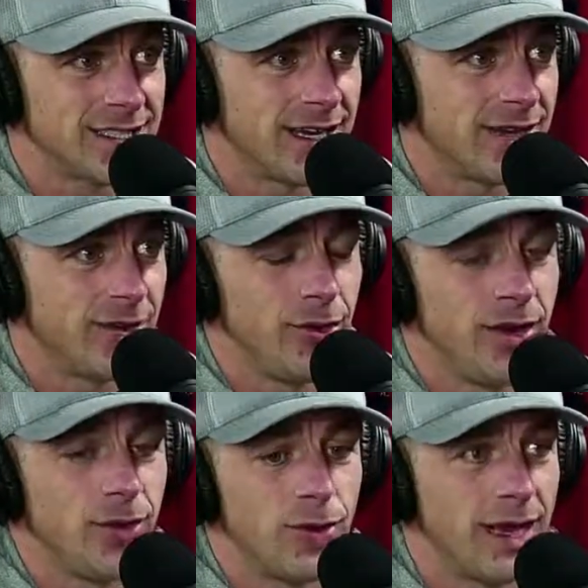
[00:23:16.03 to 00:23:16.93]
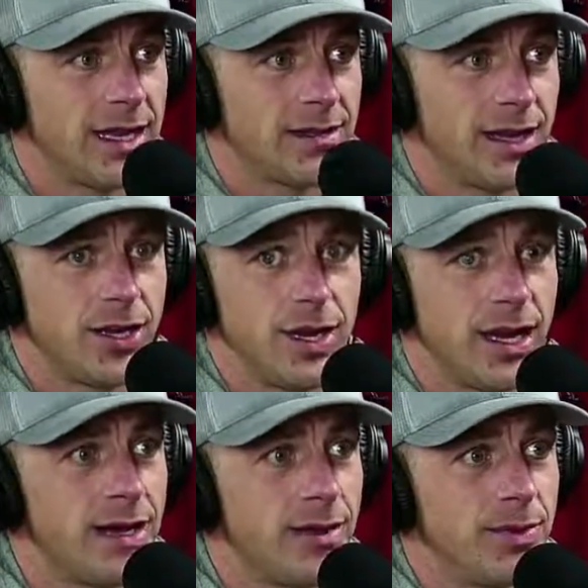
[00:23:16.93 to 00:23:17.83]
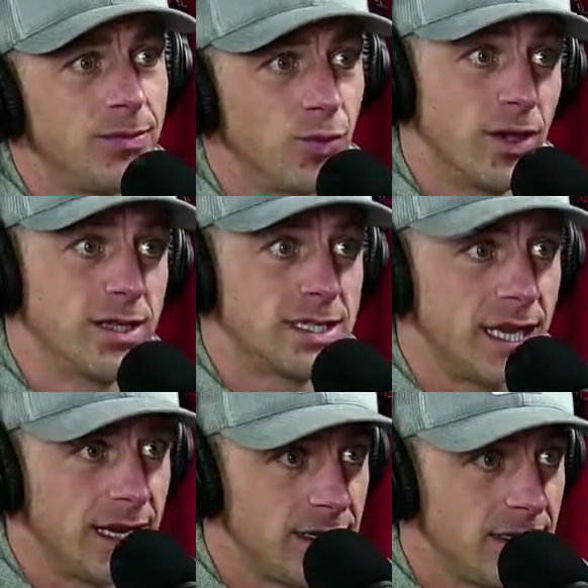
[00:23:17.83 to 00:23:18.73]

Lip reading: like who the hell would have thought you would end up in real estate?